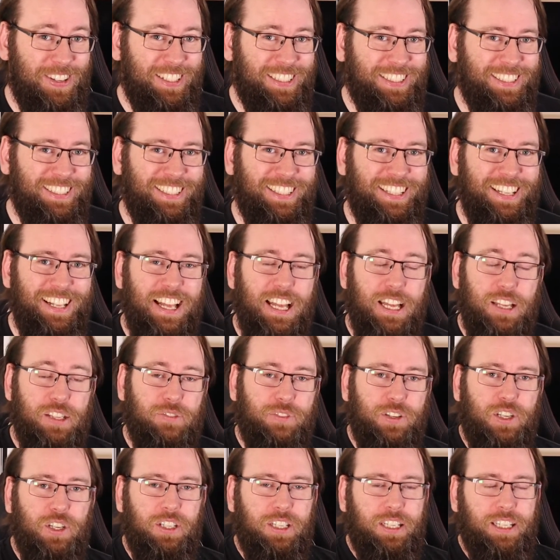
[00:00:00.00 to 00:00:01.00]
So if
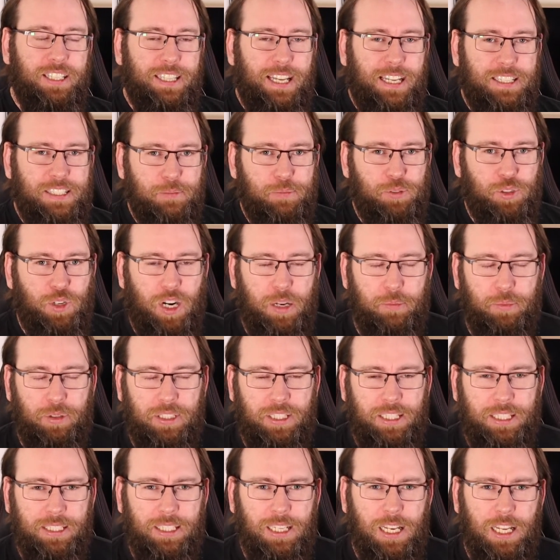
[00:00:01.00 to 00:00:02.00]
you could hit that subscribe
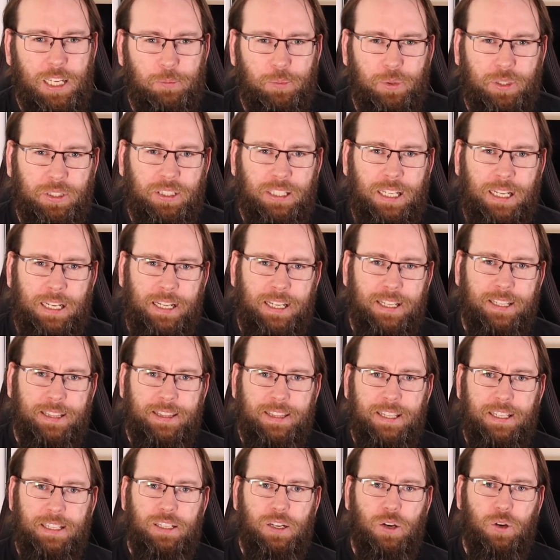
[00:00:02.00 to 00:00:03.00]
button, hit the like button and hit
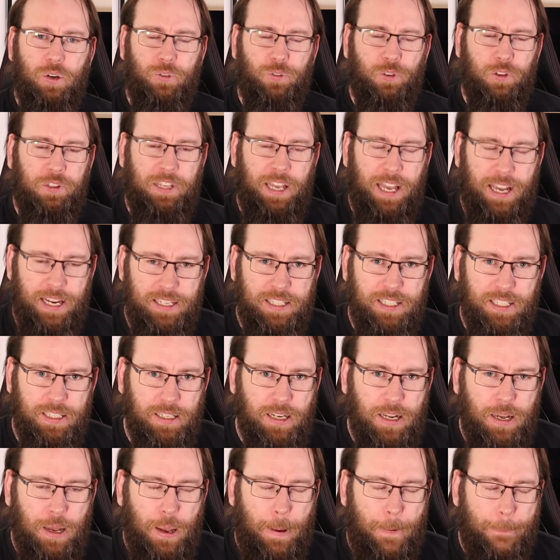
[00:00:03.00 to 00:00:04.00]
the
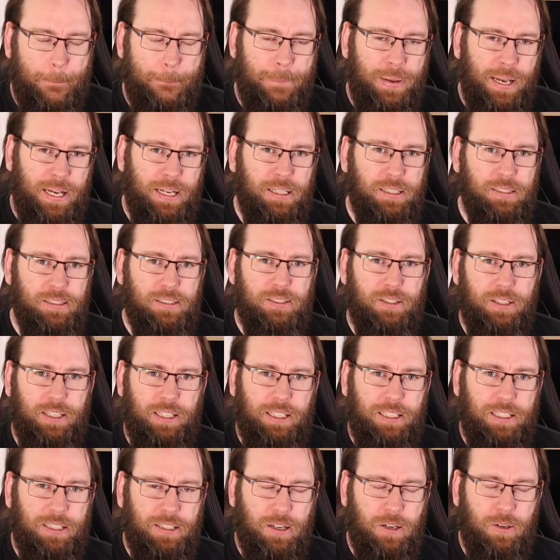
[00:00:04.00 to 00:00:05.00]
notification bell so
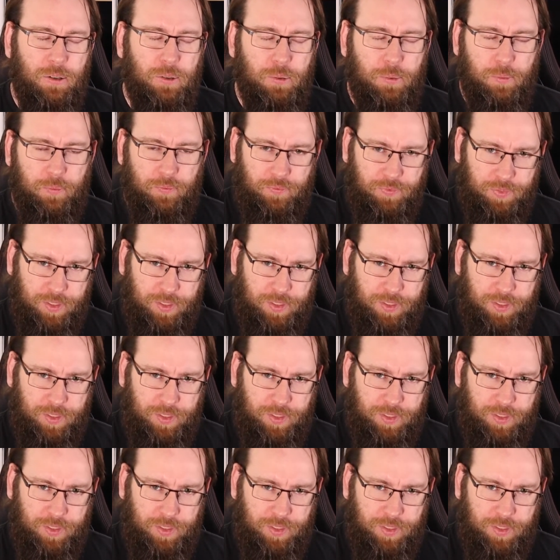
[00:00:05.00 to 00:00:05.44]
that, you know,